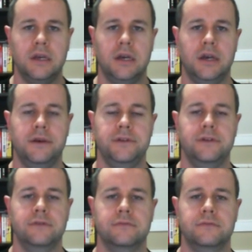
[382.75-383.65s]
uh,
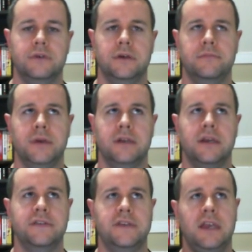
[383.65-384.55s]
you know, uh, make a
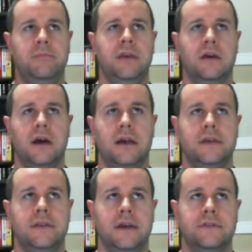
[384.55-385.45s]
nice A P
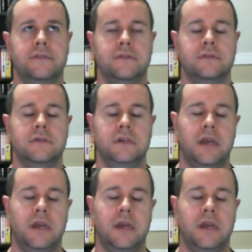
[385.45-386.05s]
I that's